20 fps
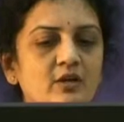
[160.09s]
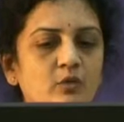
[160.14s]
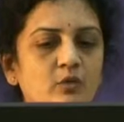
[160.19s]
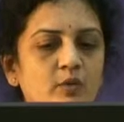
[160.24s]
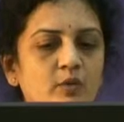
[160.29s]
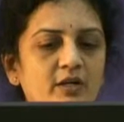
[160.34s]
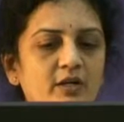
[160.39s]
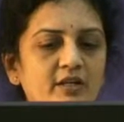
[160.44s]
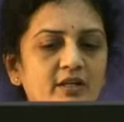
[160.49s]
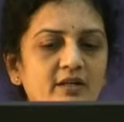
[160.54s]

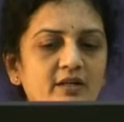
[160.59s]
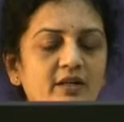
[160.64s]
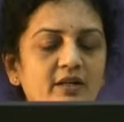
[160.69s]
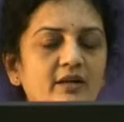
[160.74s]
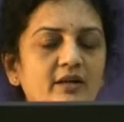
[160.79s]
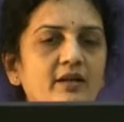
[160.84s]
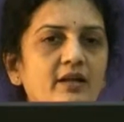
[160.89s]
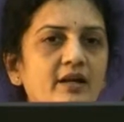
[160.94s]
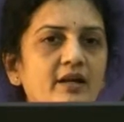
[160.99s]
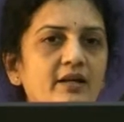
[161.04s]
one can
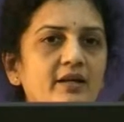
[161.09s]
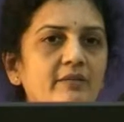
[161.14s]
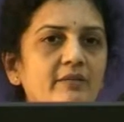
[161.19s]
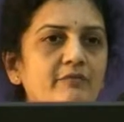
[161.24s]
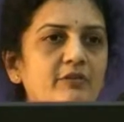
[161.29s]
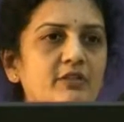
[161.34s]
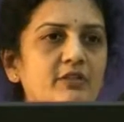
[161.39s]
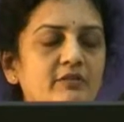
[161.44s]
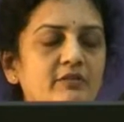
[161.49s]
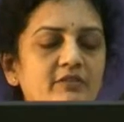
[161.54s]
end up
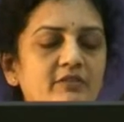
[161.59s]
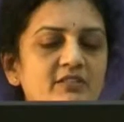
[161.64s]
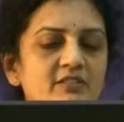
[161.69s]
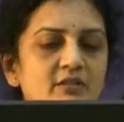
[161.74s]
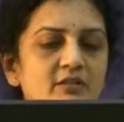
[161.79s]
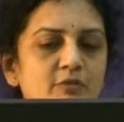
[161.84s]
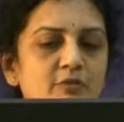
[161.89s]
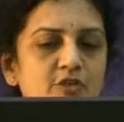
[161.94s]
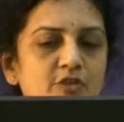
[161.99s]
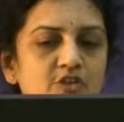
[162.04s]
with a
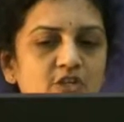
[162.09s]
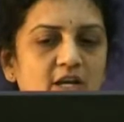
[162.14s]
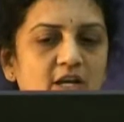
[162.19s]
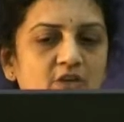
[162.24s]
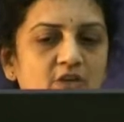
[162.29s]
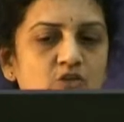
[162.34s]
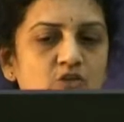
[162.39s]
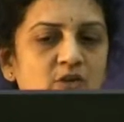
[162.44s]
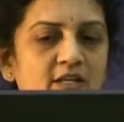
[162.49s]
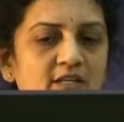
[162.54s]
vessel which
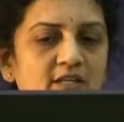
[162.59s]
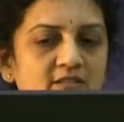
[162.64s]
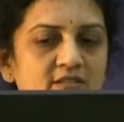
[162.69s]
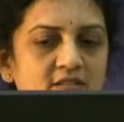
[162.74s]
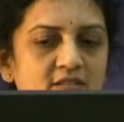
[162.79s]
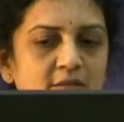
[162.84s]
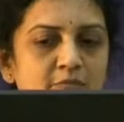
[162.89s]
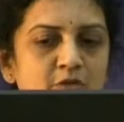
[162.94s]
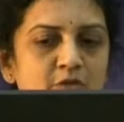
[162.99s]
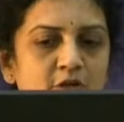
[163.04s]
actually has
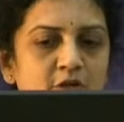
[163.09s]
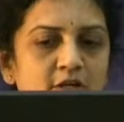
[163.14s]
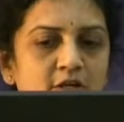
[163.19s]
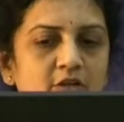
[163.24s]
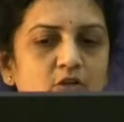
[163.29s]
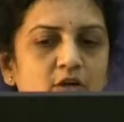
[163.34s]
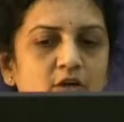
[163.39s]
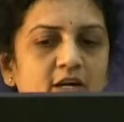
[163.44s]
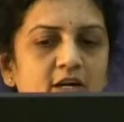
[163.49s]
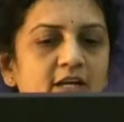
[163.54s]
ruptured in
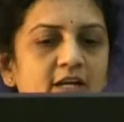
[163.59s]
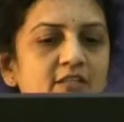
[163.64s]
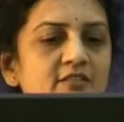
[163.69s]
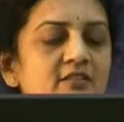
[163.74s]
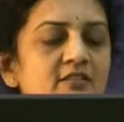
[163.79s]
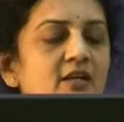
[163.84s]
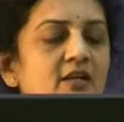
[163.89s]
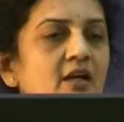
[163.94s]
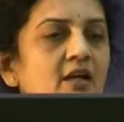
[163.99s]
your hands,